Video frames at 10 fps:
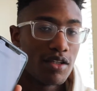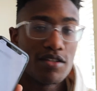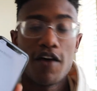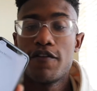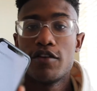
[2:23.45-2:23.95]

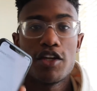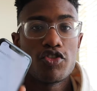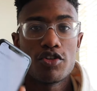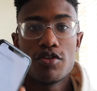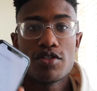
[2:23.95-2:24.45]
cell phone
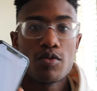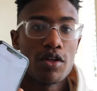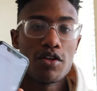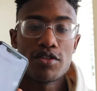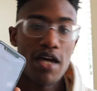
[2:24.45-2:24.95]
that you're using,
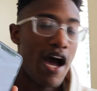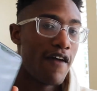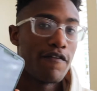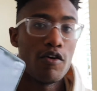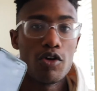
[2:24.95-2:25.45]
whether it's an
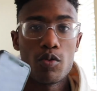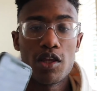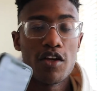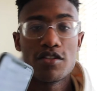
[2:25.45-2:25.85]
iPhone or whether